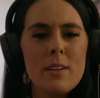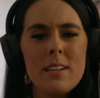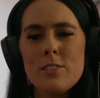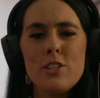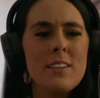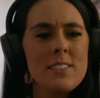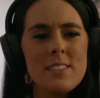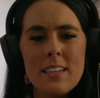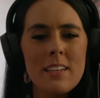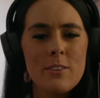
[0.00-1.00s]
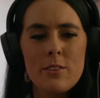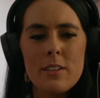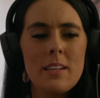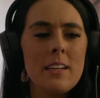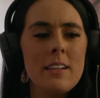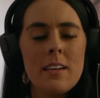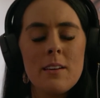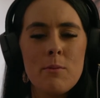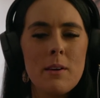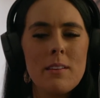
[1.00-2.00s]
ingesting, like eating
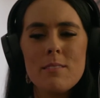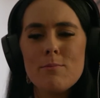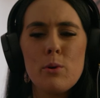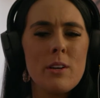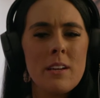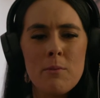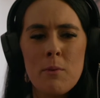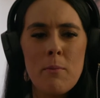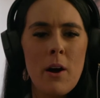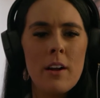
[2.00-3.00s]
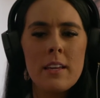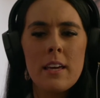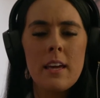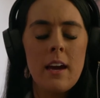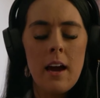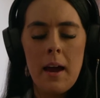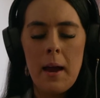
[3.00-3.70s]
and putting in my body.